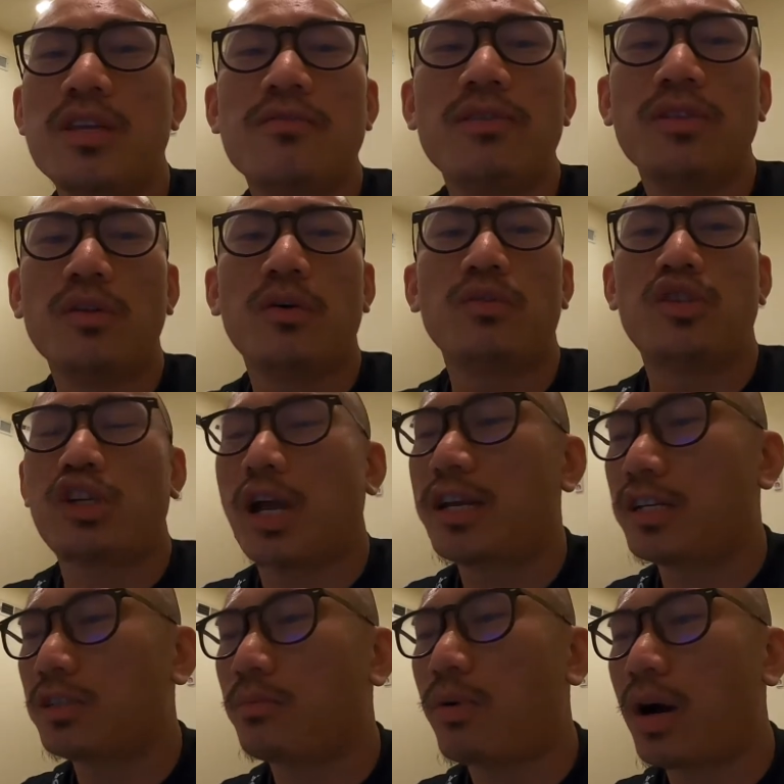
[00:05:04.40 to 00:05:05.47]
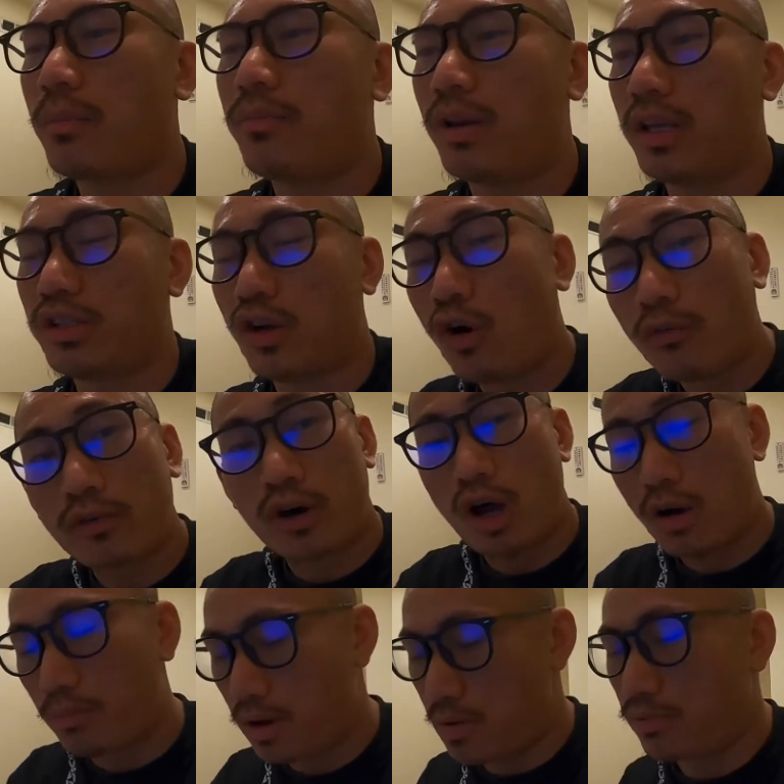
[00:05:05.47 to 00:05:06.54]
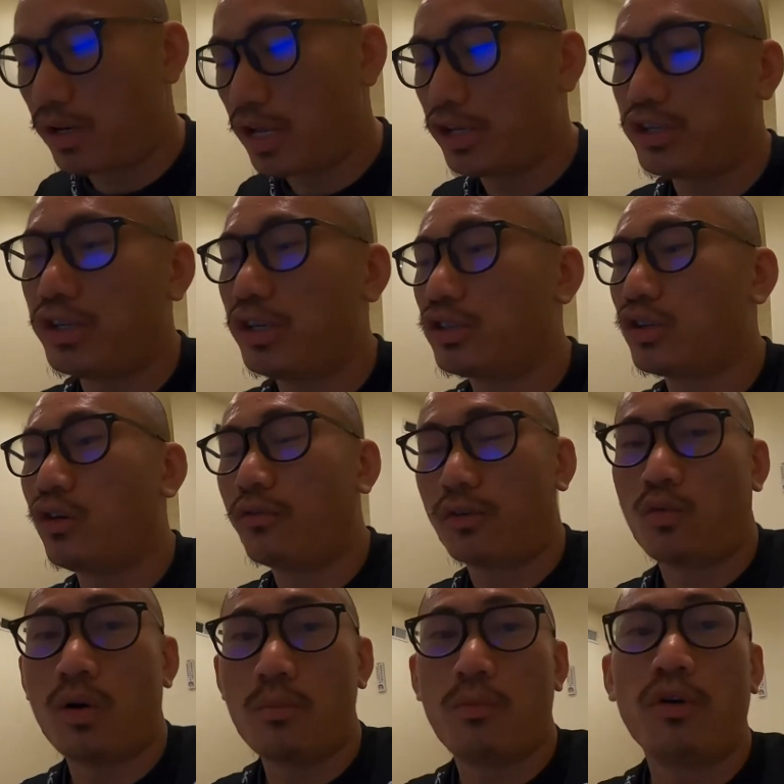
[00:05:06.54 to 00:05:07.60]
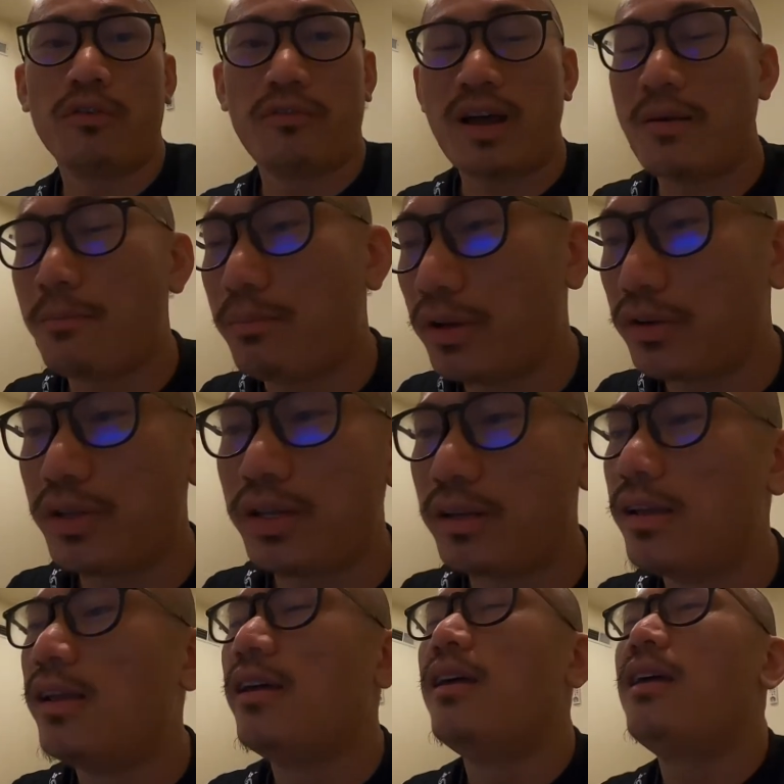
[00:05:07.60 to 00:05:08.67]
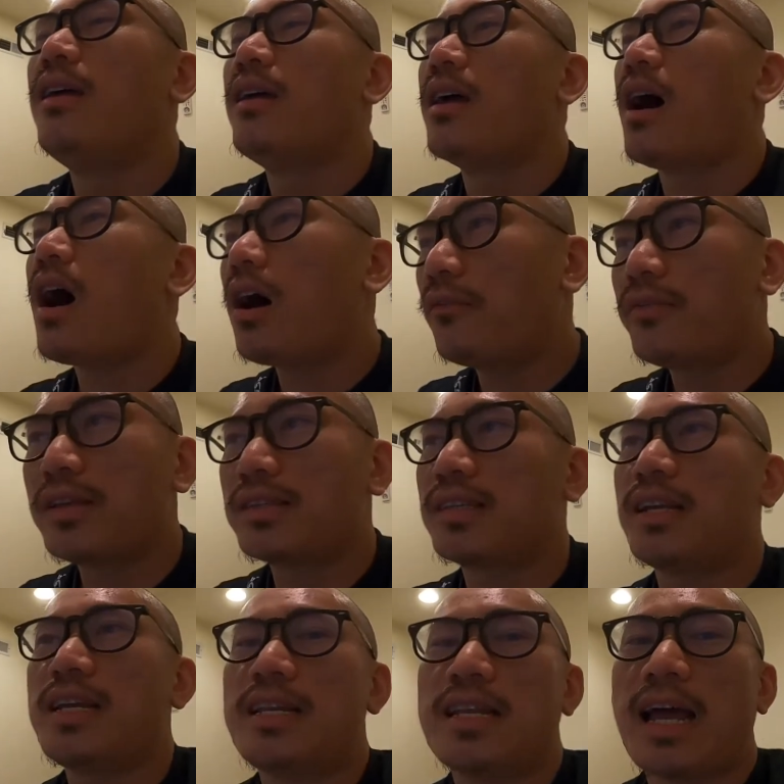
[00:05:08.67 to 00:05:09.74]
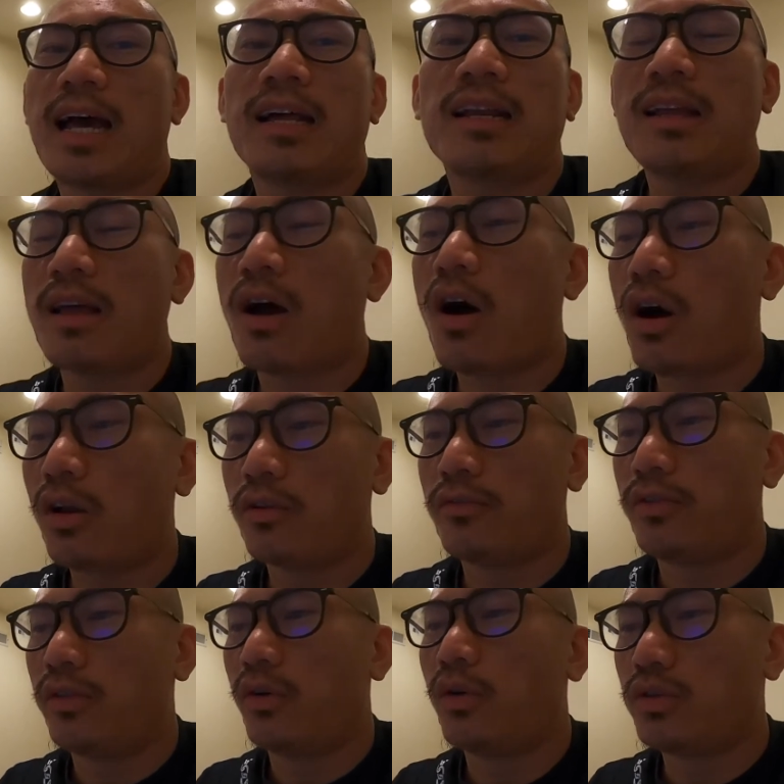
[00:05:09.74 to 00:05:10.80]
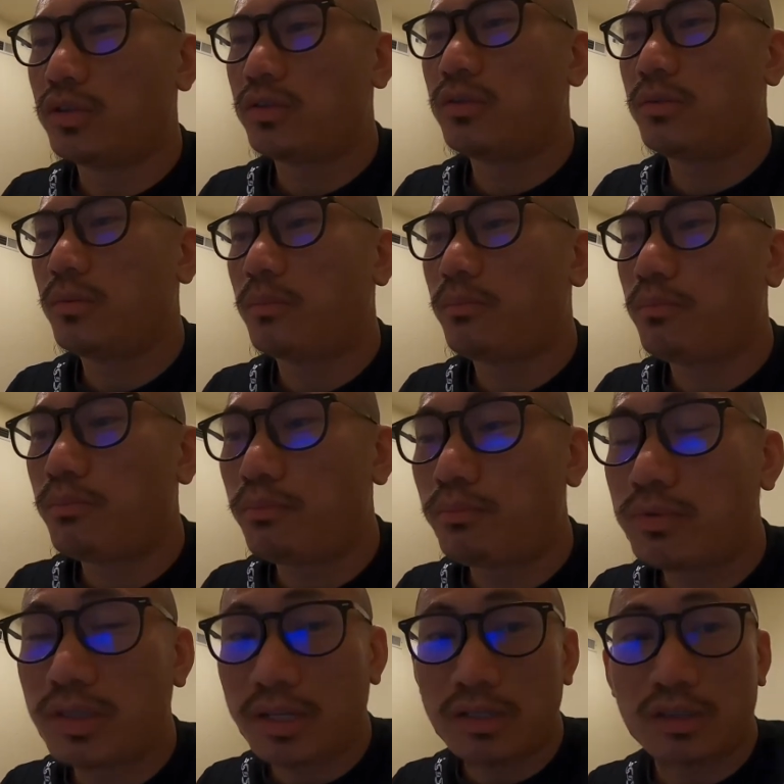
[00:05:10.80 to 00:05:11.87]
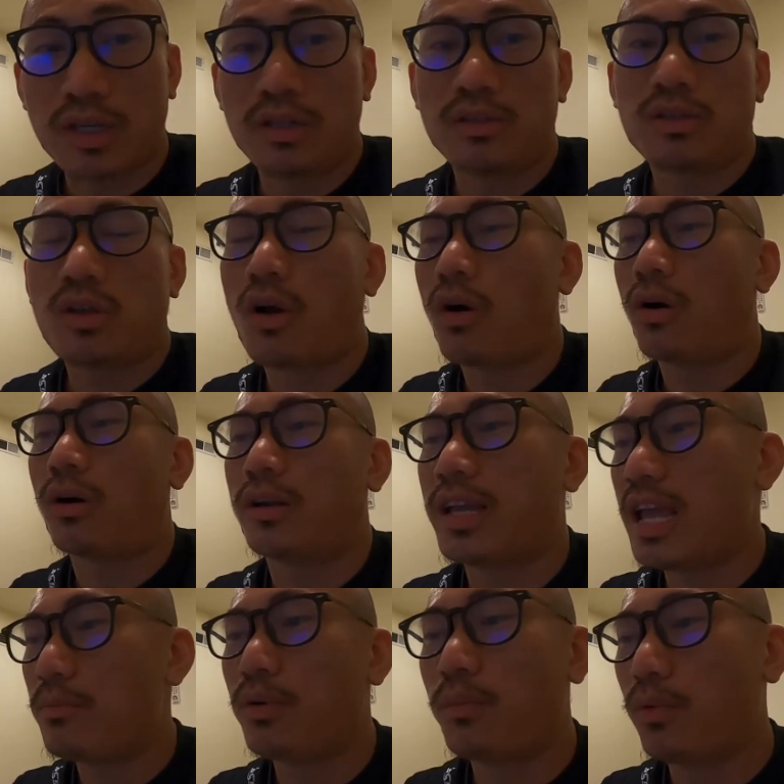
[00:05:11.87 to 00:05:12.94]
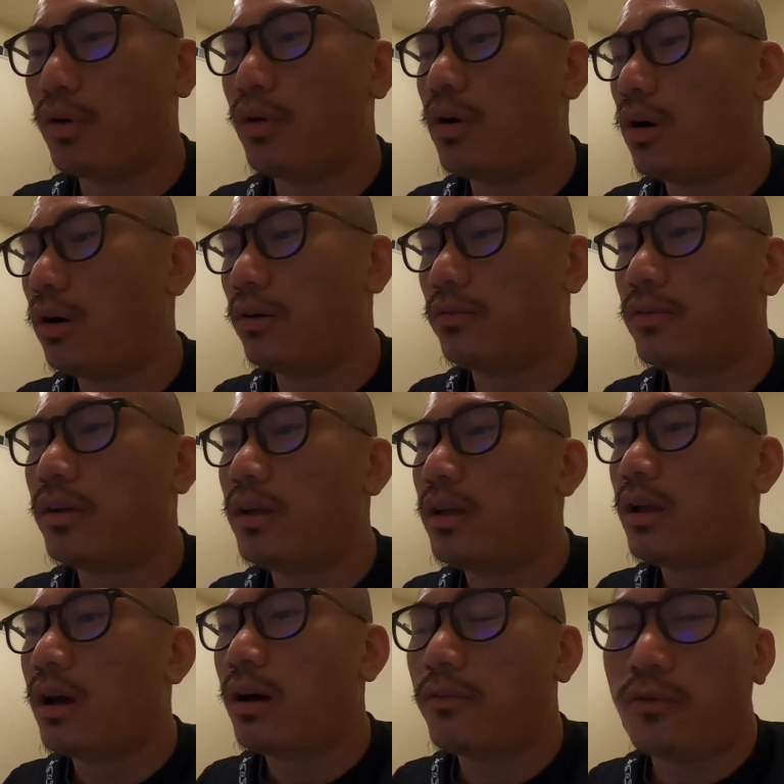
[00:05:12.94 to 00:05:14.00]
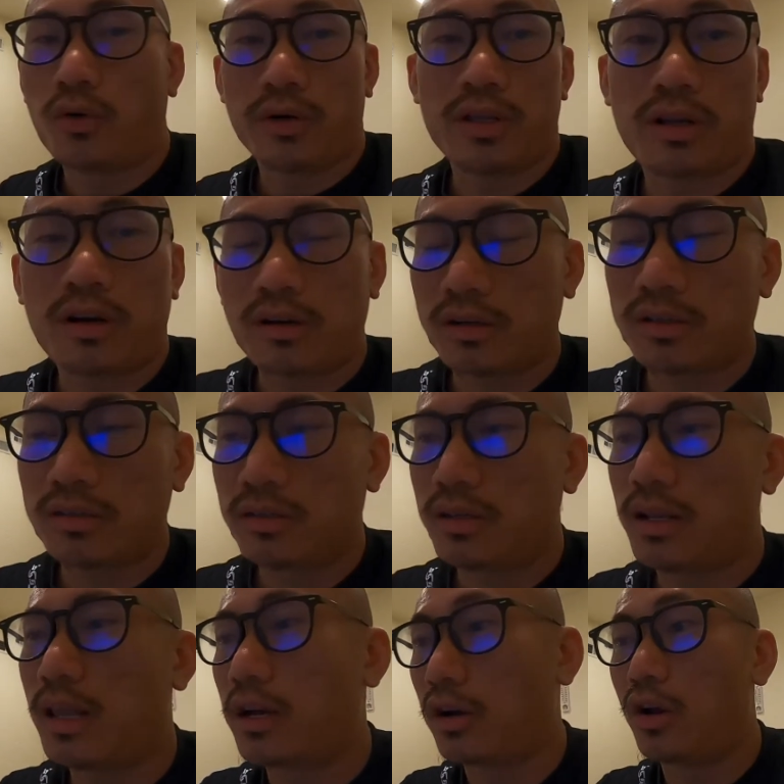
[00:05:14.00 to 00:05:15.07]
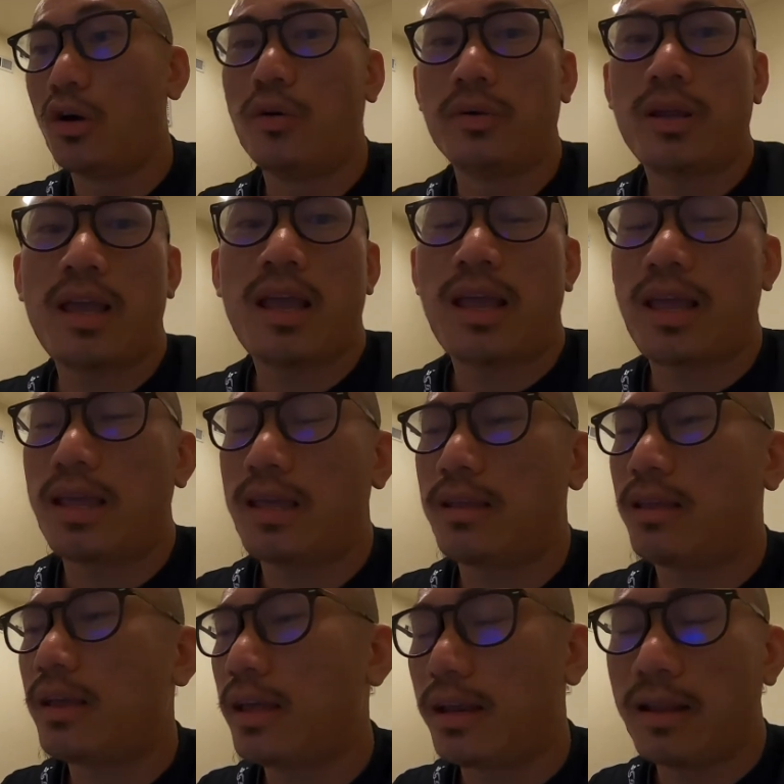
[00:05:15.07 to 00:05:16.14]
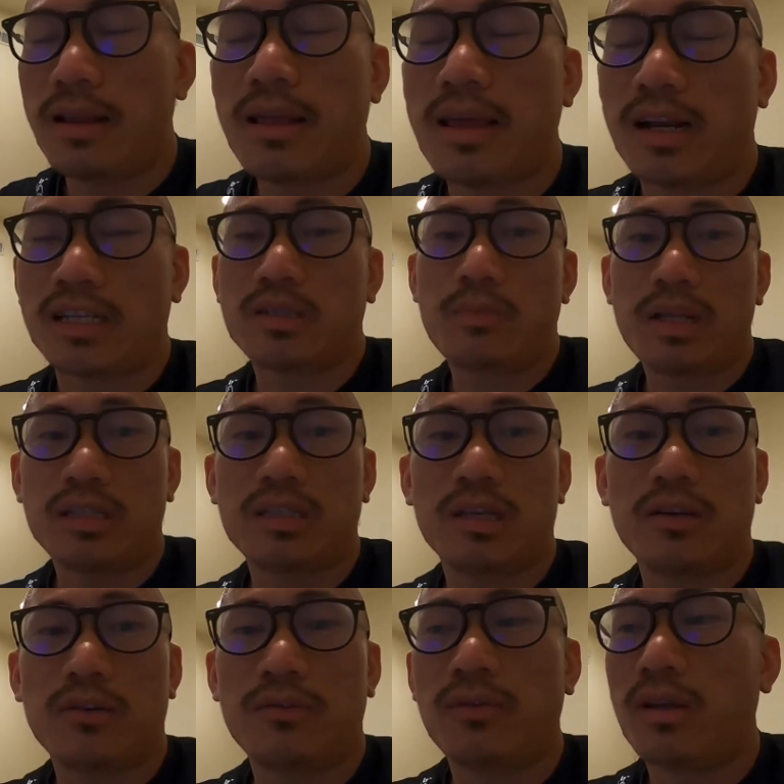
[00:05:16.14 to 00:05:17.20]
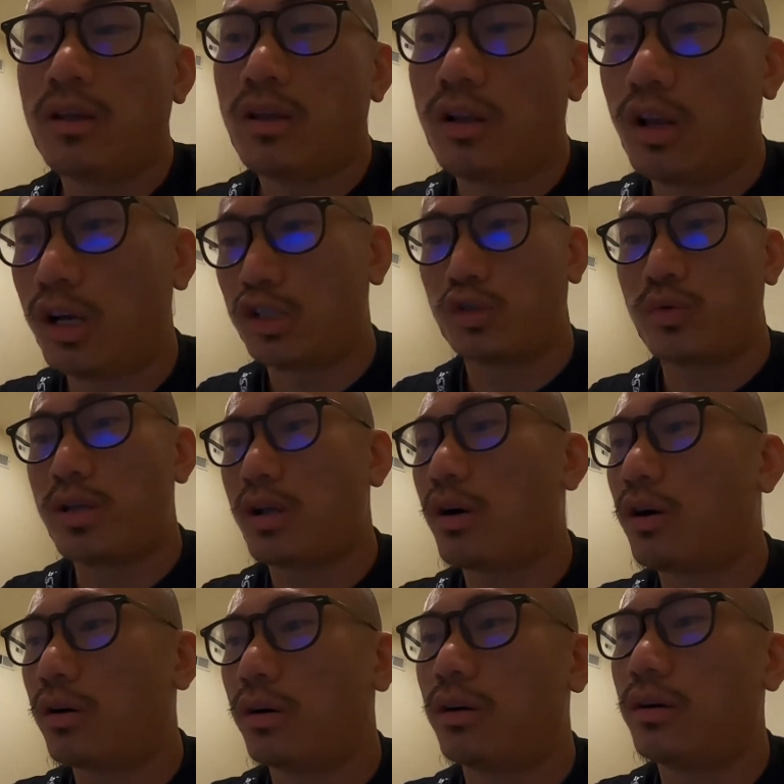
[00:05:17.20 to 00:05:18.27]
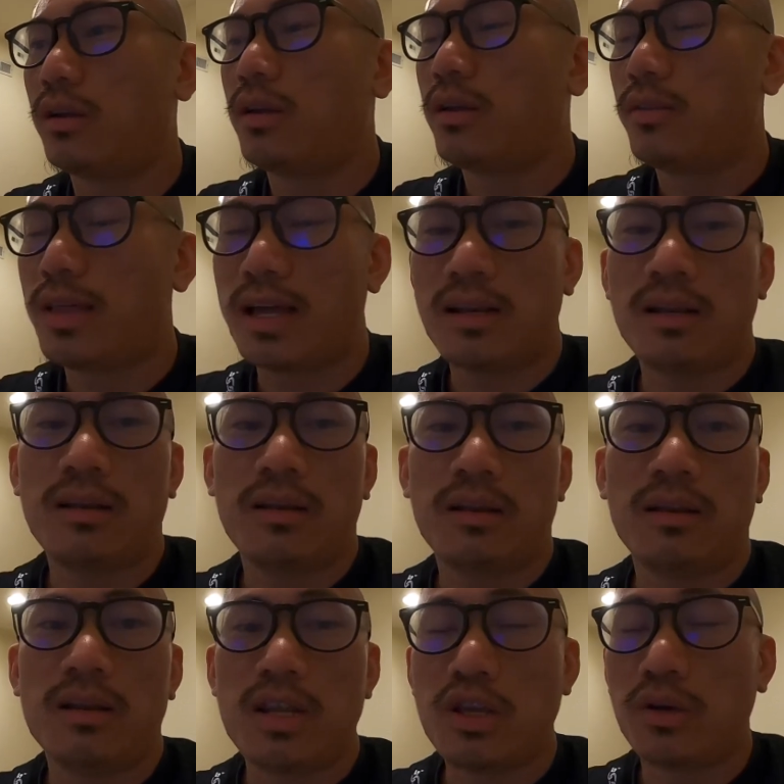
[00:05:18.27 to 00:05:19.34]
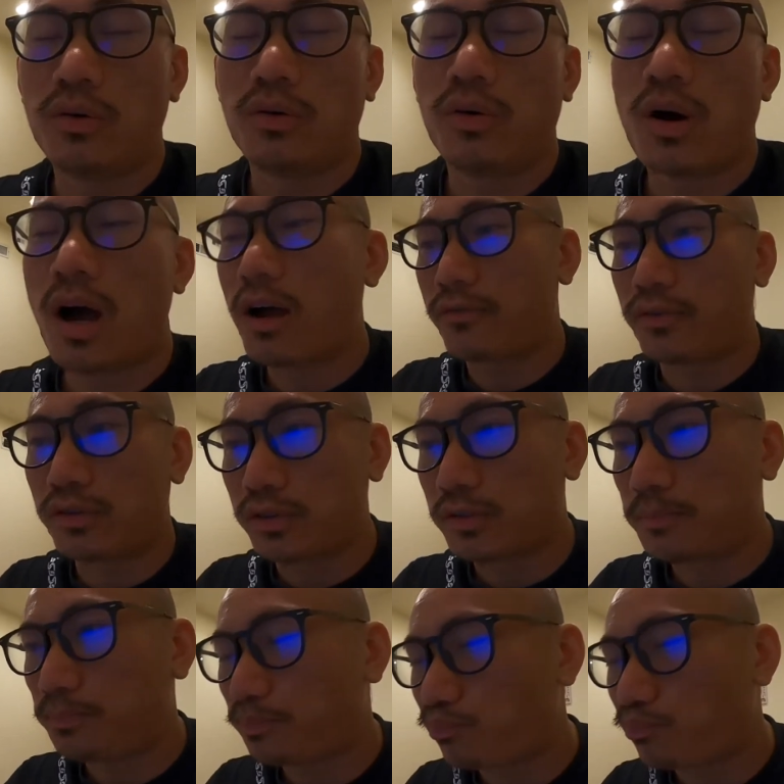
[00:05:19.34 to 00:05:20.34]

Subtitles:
even though China's overall population is over 1.5 billion, obviously not all of those citizens are capable of affording cars, let alone an expensive luxury car that NIO offers.